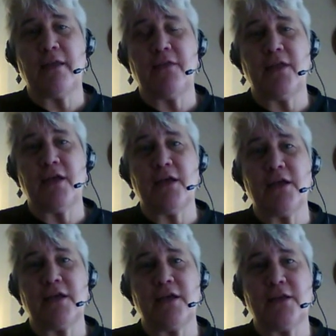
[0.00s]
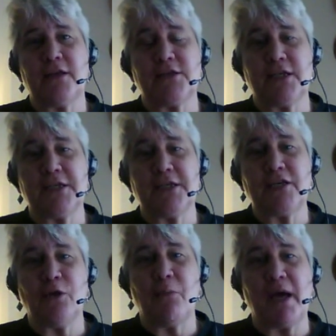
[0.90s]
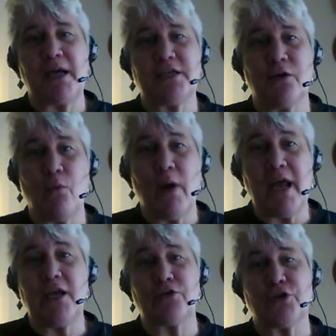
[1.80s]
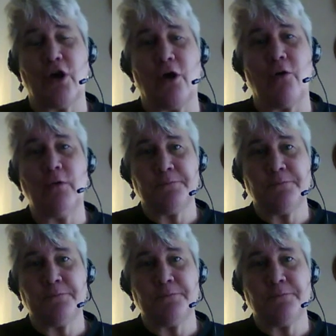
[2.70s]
the Sensational Medicine radio show,